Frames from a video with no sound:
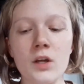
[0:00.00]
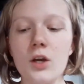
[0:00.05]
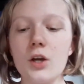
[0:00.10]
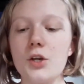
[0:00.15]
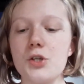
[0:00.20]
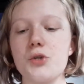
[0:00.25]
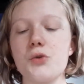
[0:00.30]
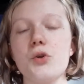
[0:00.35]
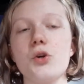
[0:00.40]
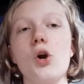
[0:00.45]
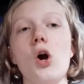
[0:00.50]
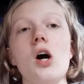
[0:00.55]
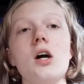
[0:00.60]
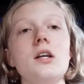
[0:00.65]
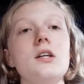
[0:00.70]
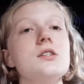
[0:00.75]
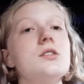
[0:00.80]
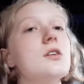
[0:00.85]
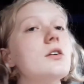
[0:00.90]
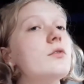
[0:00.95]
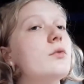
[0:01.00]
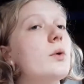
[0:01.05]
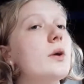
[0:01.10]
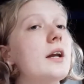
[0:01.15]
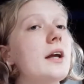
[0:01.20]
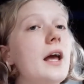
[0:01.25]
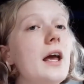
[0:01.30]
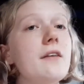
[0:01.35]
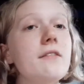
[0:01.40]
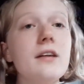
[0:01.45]
So regardless of
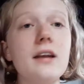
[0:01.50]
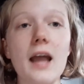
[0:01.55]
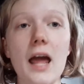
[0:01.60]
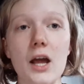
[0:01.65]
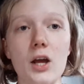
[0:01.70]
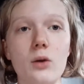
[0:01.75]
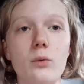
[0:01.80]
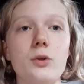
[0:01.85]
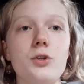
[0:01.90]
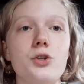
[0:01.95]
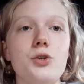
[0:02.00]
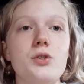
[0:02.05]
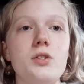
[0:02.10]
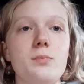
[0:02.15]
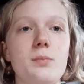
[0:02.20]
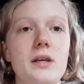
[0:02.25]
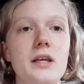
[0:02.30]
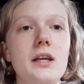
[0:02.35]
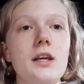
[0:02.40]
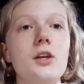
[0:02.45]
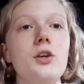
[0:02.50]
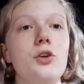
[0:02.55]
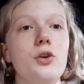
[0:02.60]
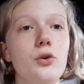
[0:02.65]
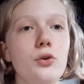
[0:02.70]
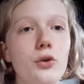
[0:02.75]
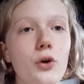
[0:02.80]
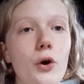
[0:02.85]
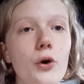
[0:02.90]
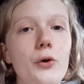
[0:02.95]
whatever language you speak,
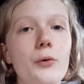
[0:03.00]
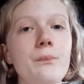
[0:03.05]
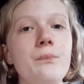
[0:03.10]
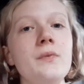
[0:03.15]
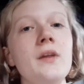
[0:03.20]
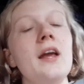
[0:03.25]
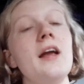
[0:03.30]
you know